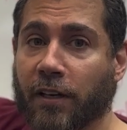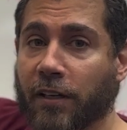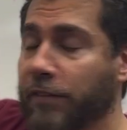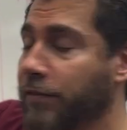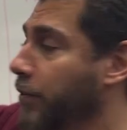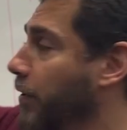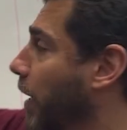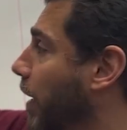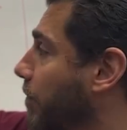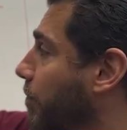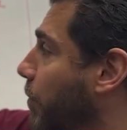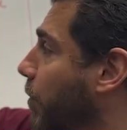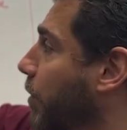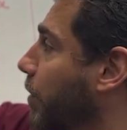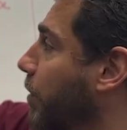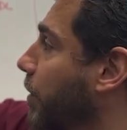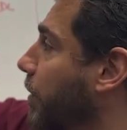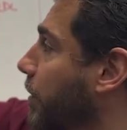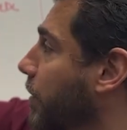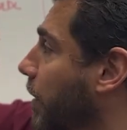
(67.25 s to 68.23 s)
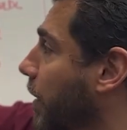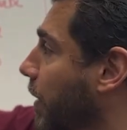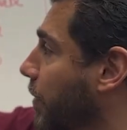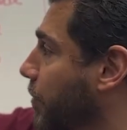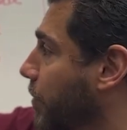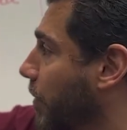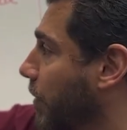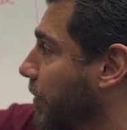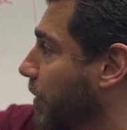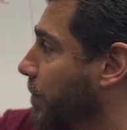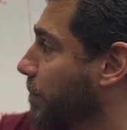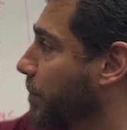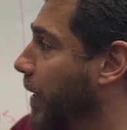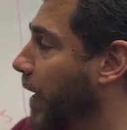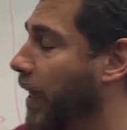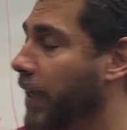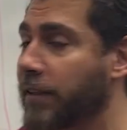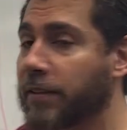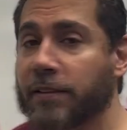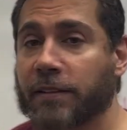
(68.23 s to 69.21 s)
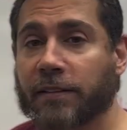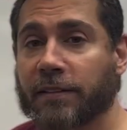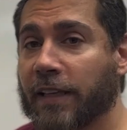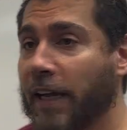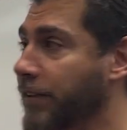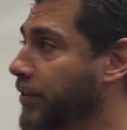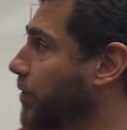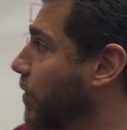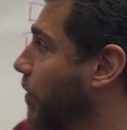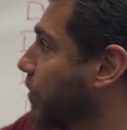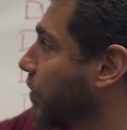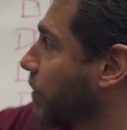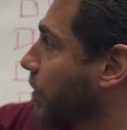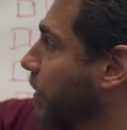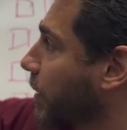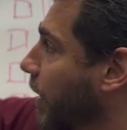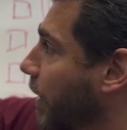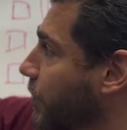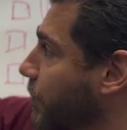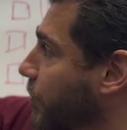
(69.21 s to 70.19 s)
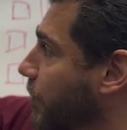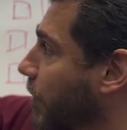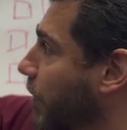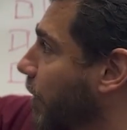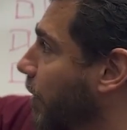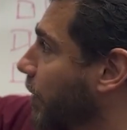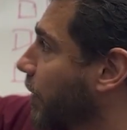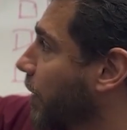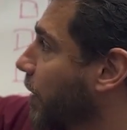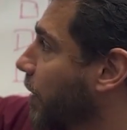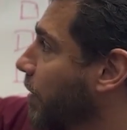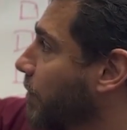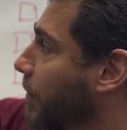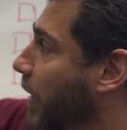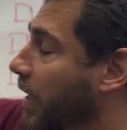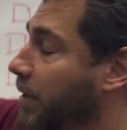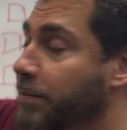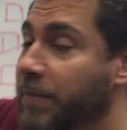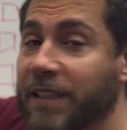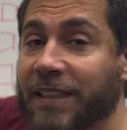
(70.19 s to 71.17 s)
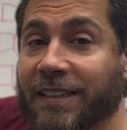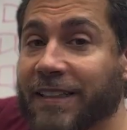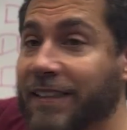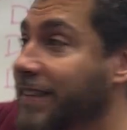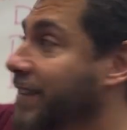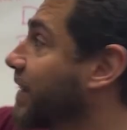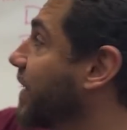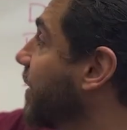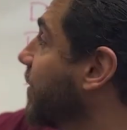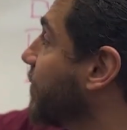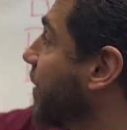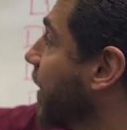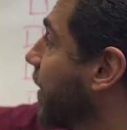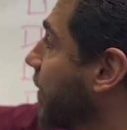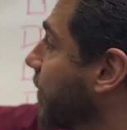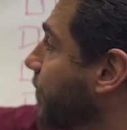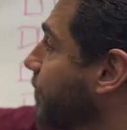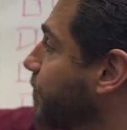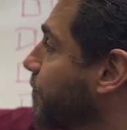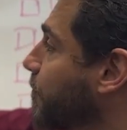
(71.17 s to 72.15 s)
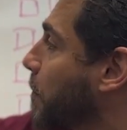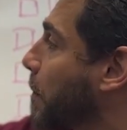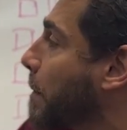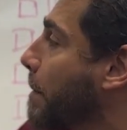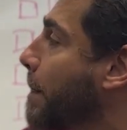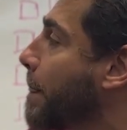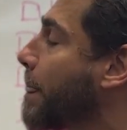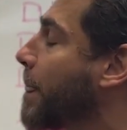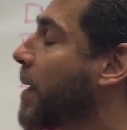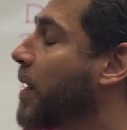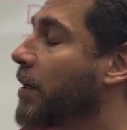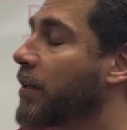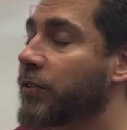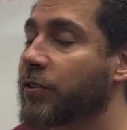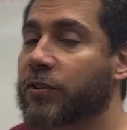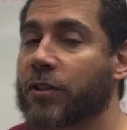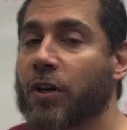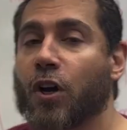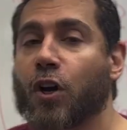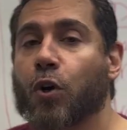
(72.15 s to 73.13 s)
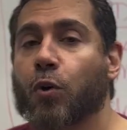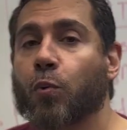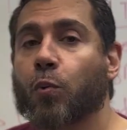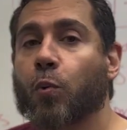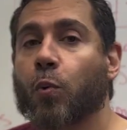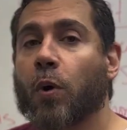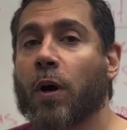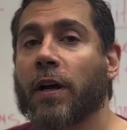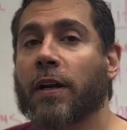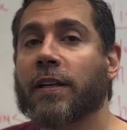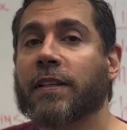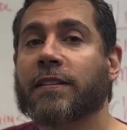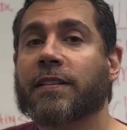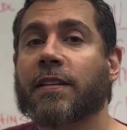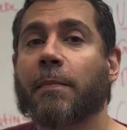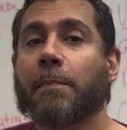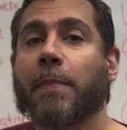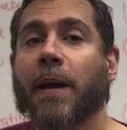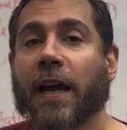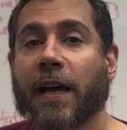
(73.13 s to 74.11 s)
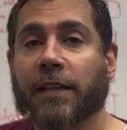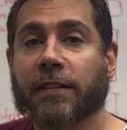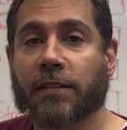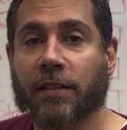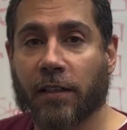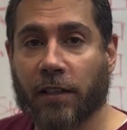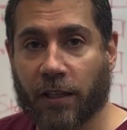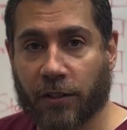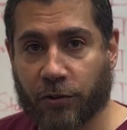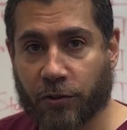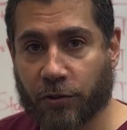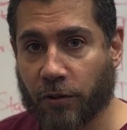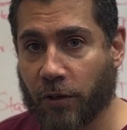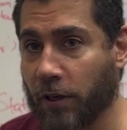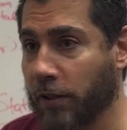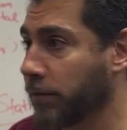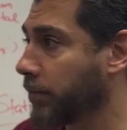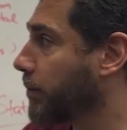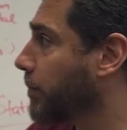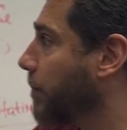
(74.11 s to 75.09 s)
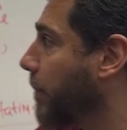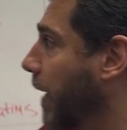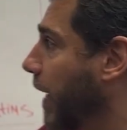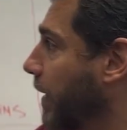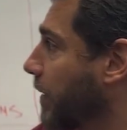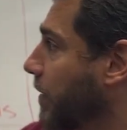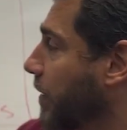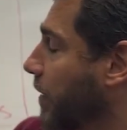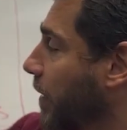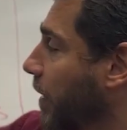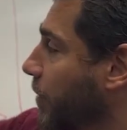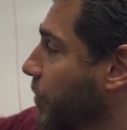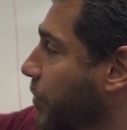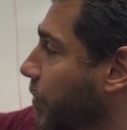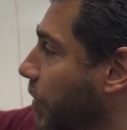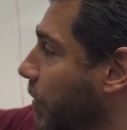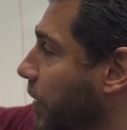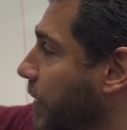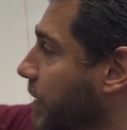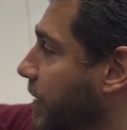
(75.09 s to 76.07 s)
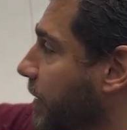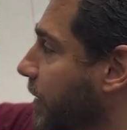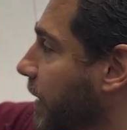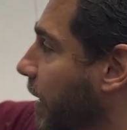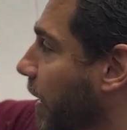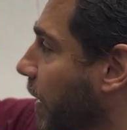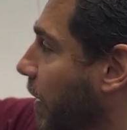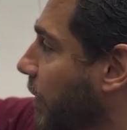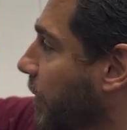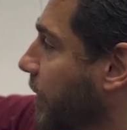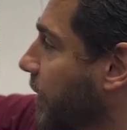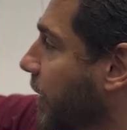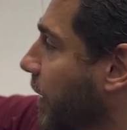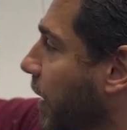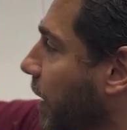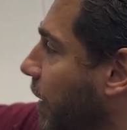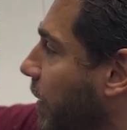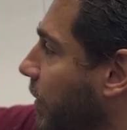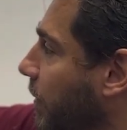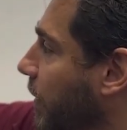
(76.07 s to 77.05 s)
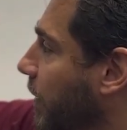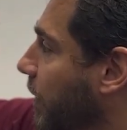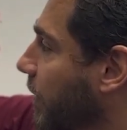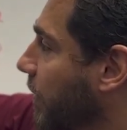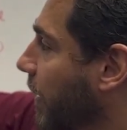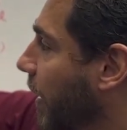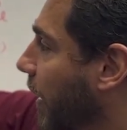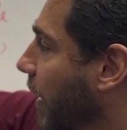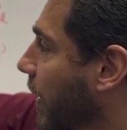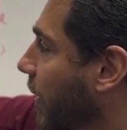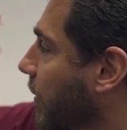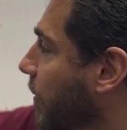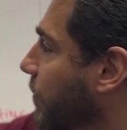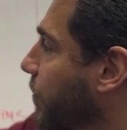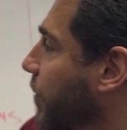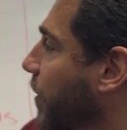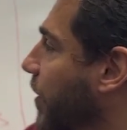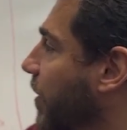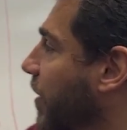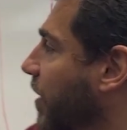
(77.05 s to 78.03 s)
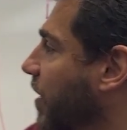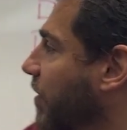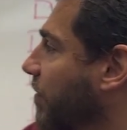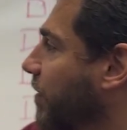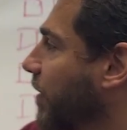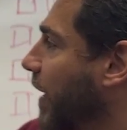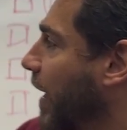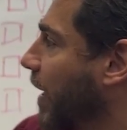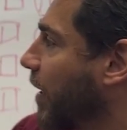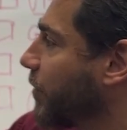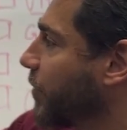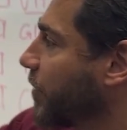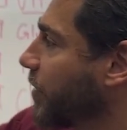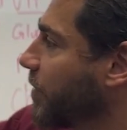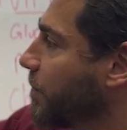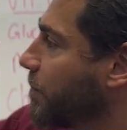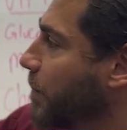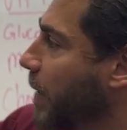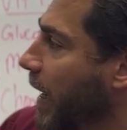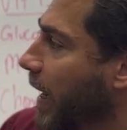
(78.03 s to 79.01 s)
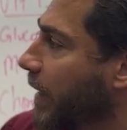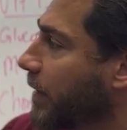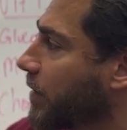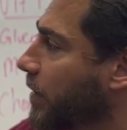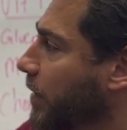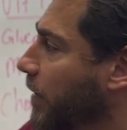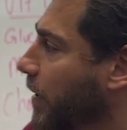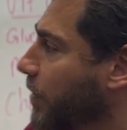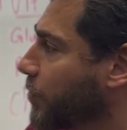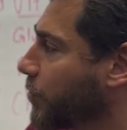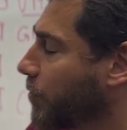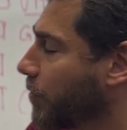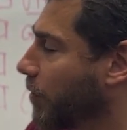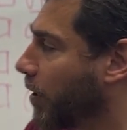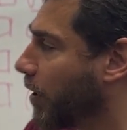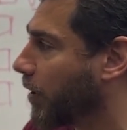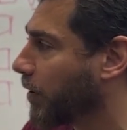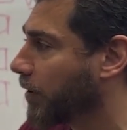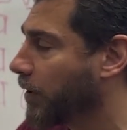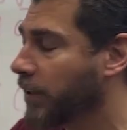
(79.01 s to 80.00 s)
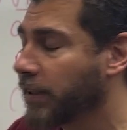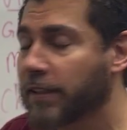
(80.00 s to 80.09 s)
And if you have more good cholesterol than bad, that total cholesterol might be deceiving. So what is the bad cholesterol? Bad cholesterol is the LDL. L, we think of lousy, bad cholesterol.